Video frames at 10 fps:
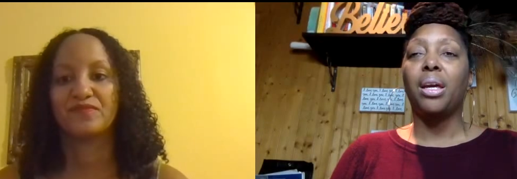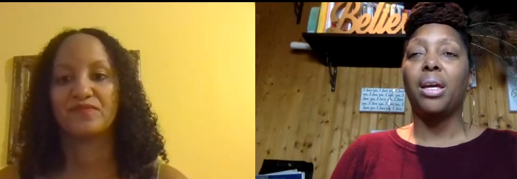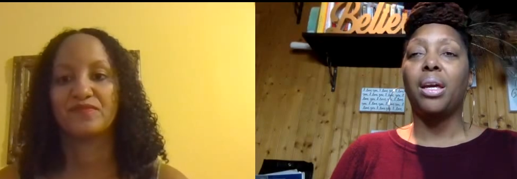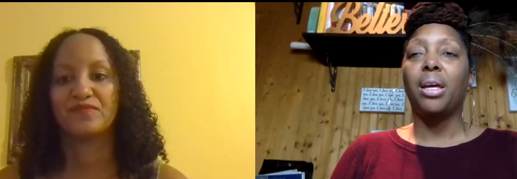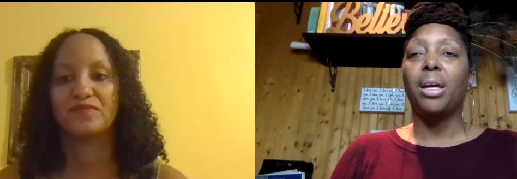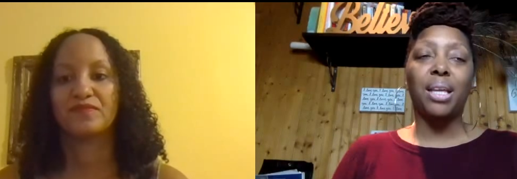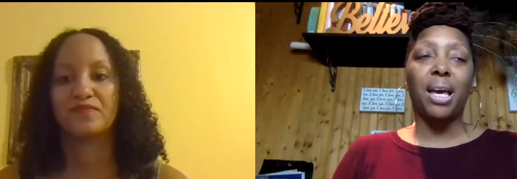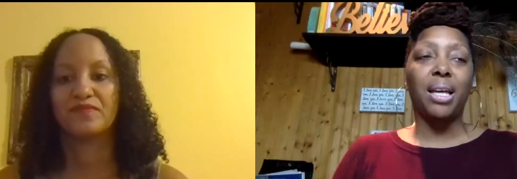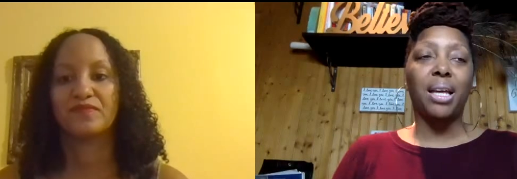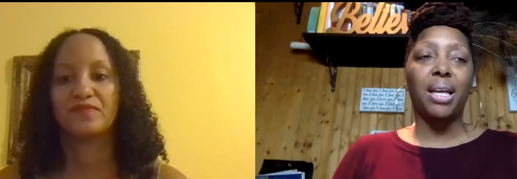Speaker 1: It's so
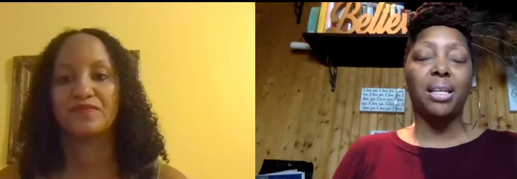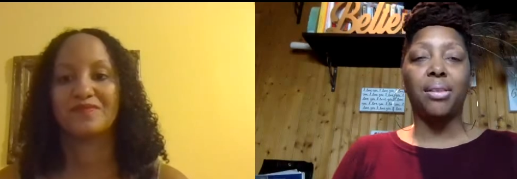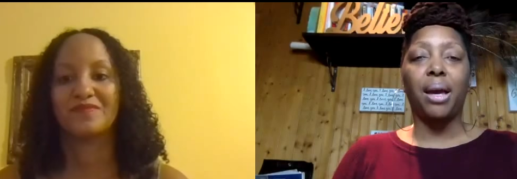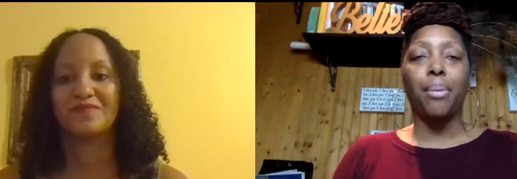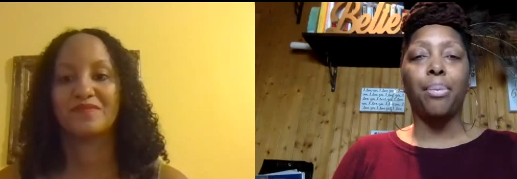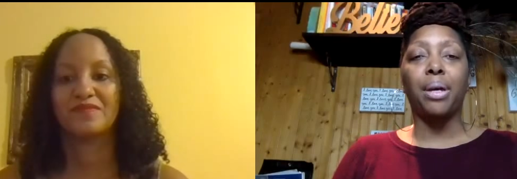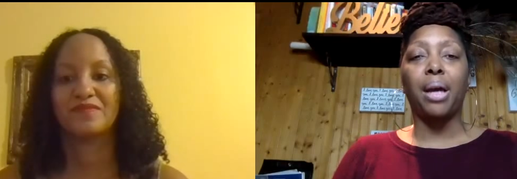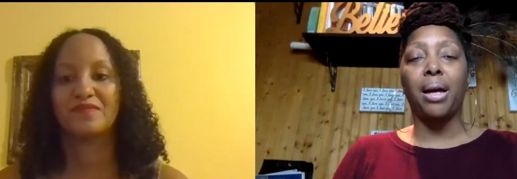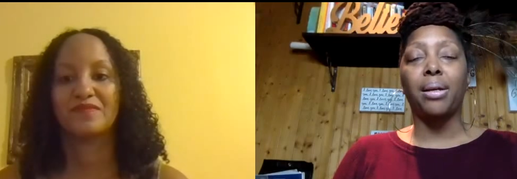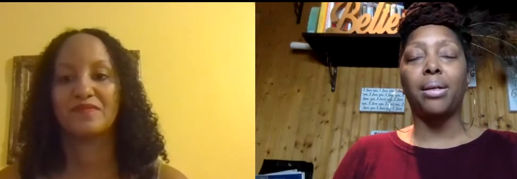sad to hear that,
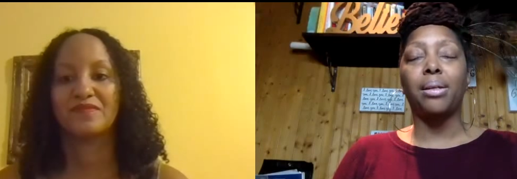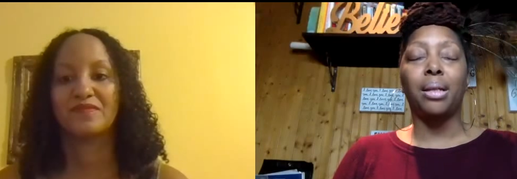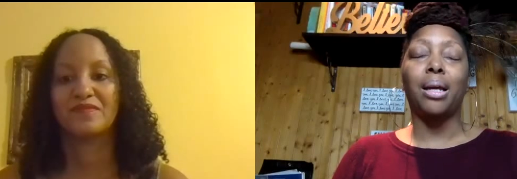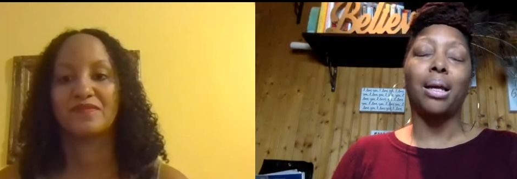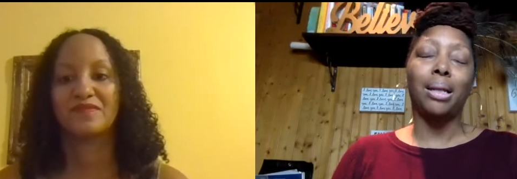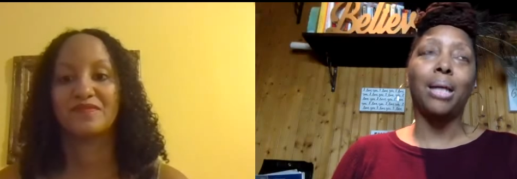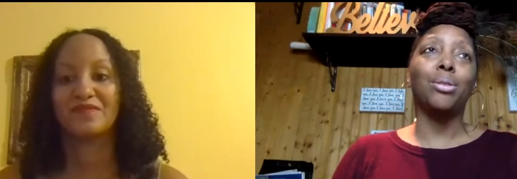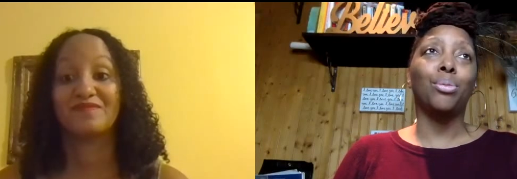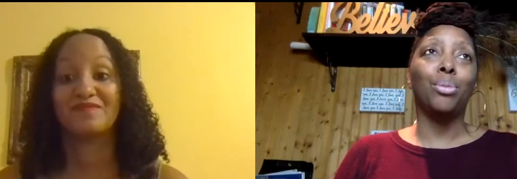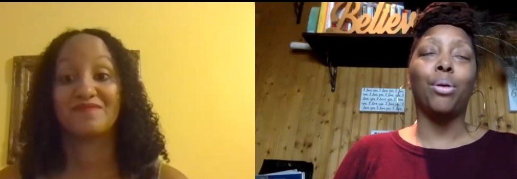but I and
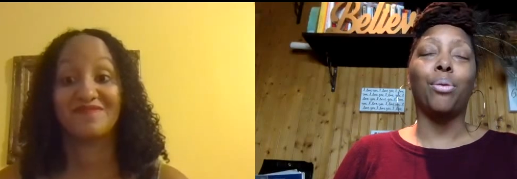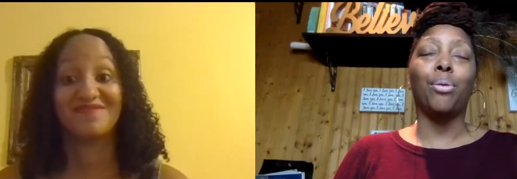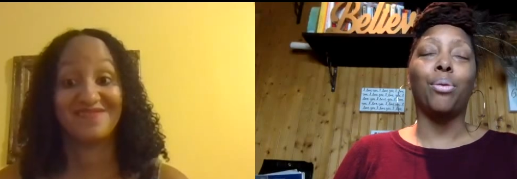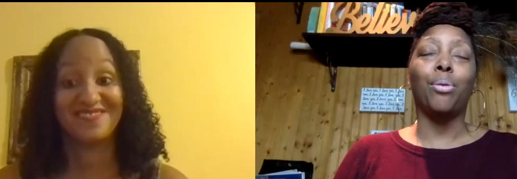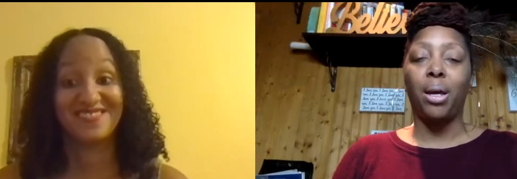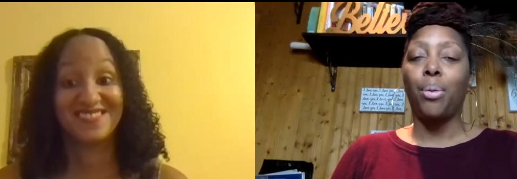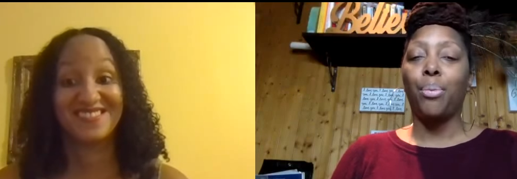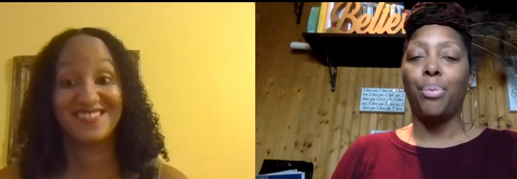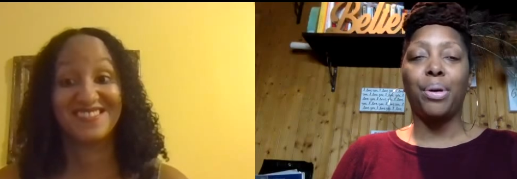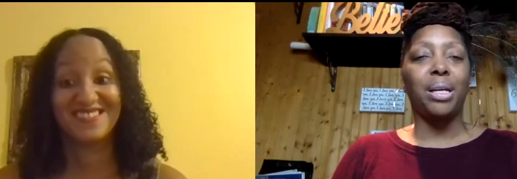I do know that
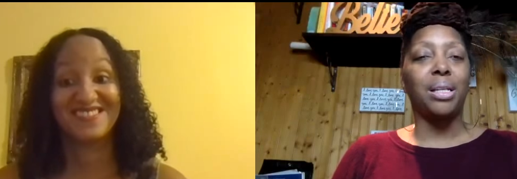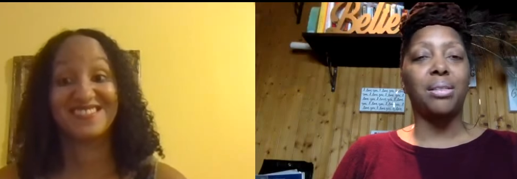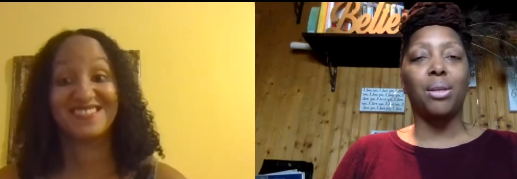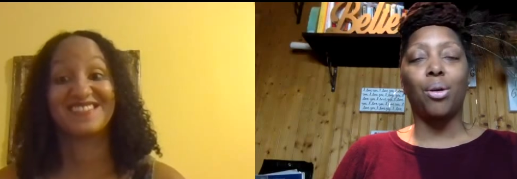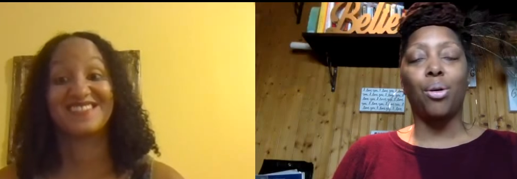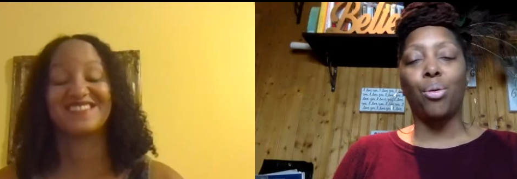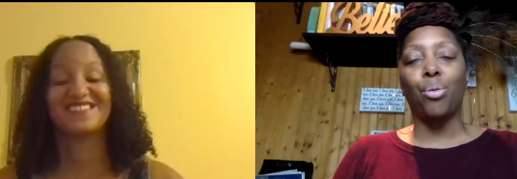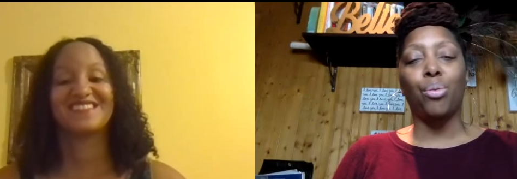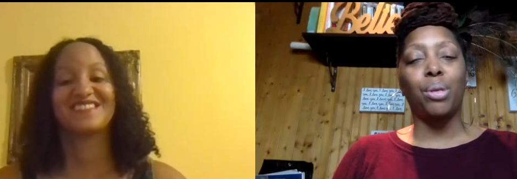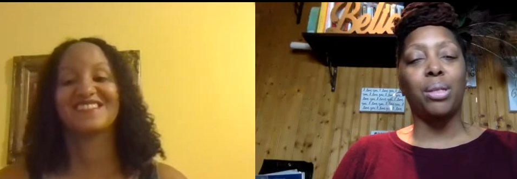but it's
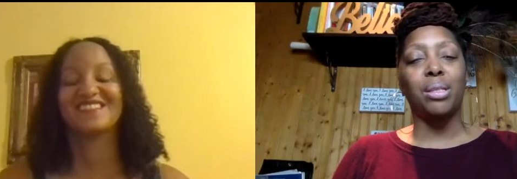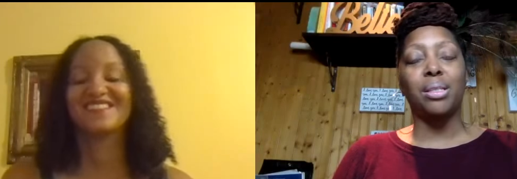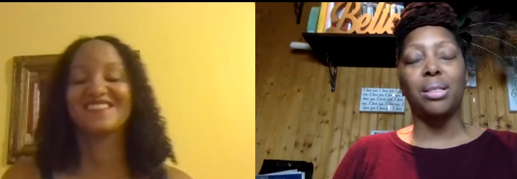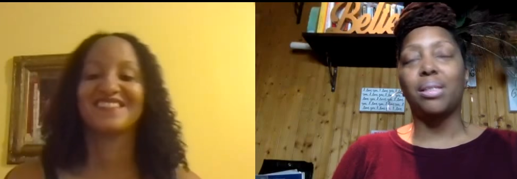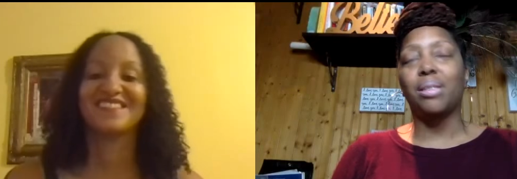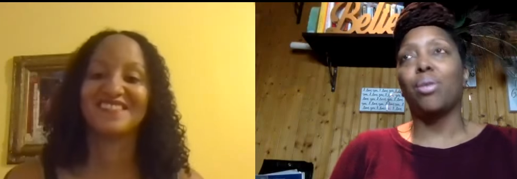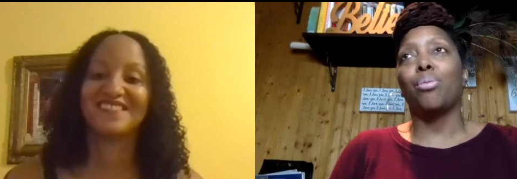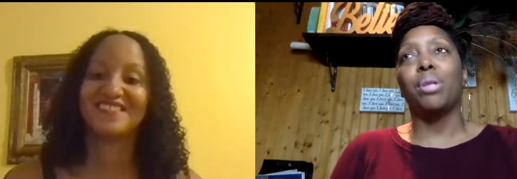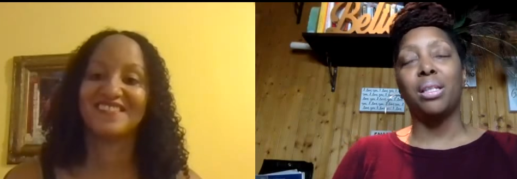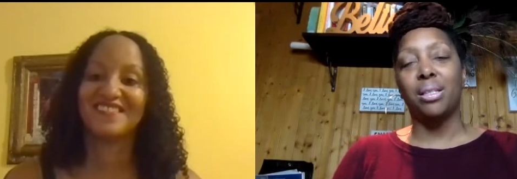so it's it's
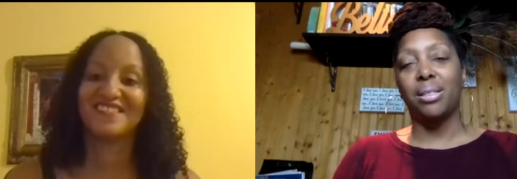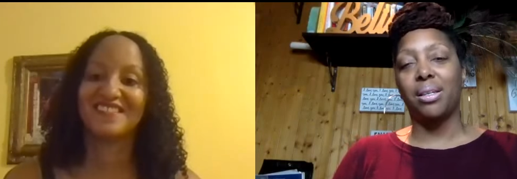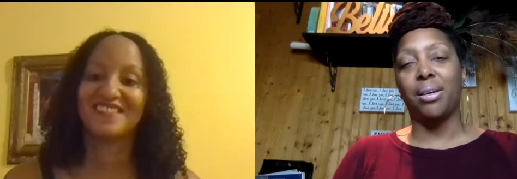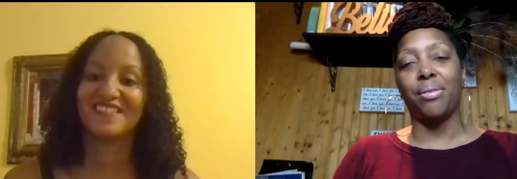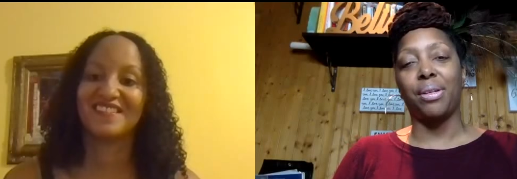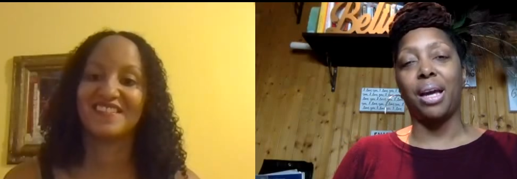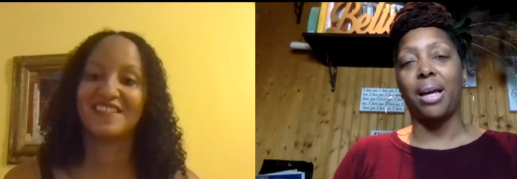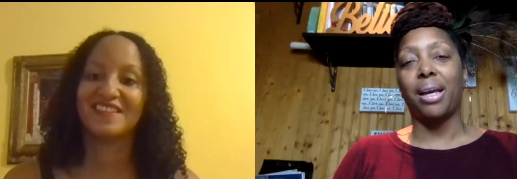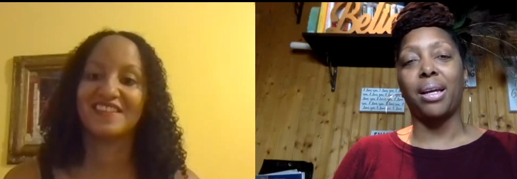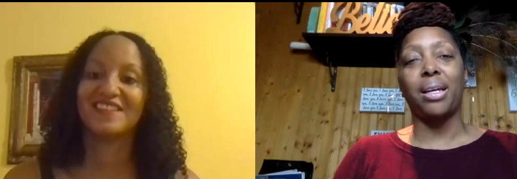so necessary.
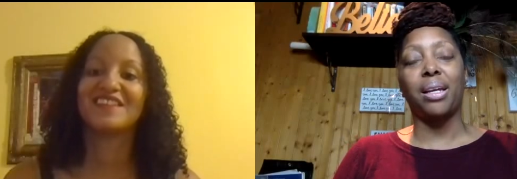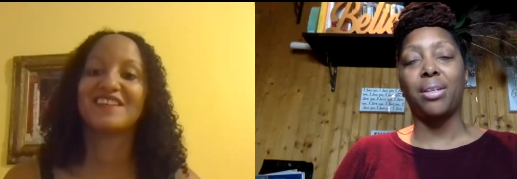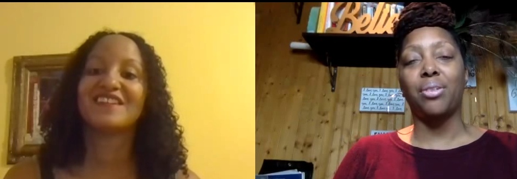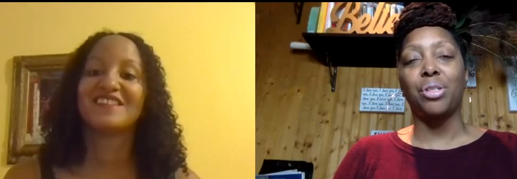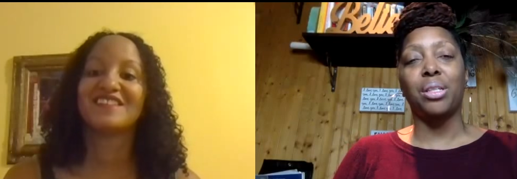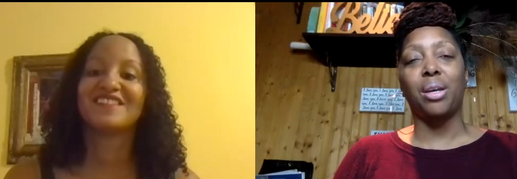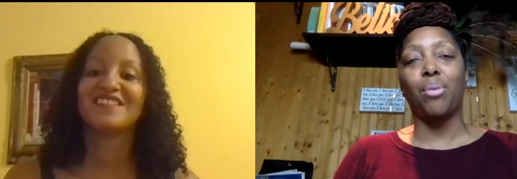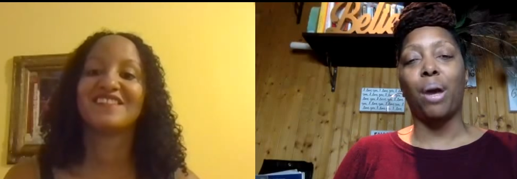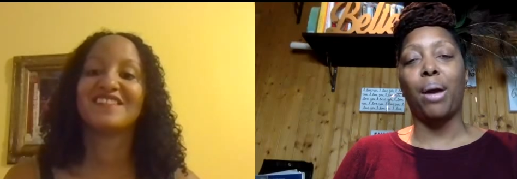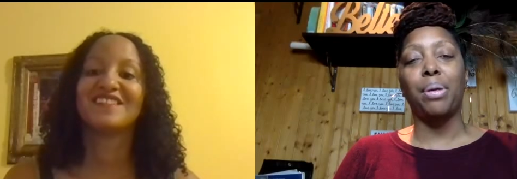I, I can't
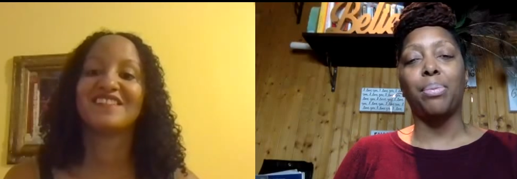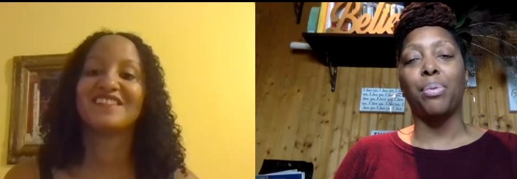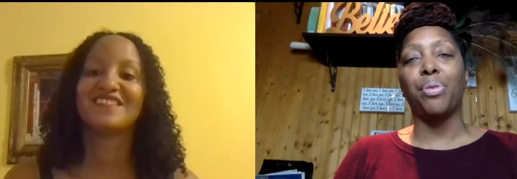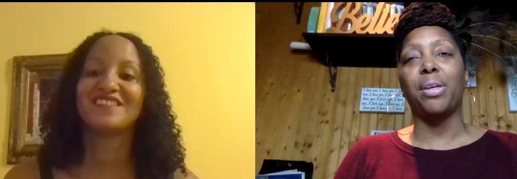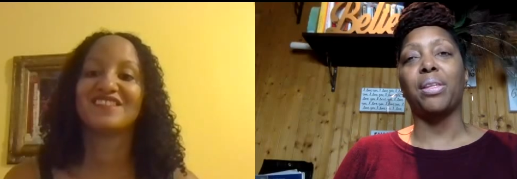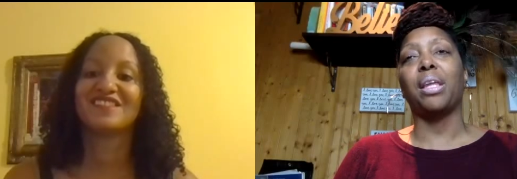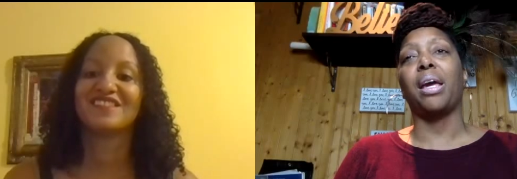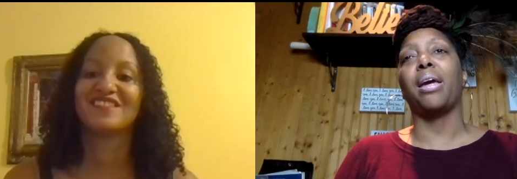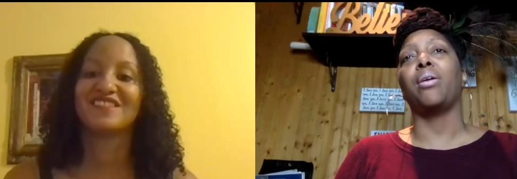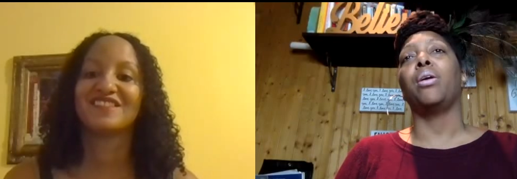understand why people think that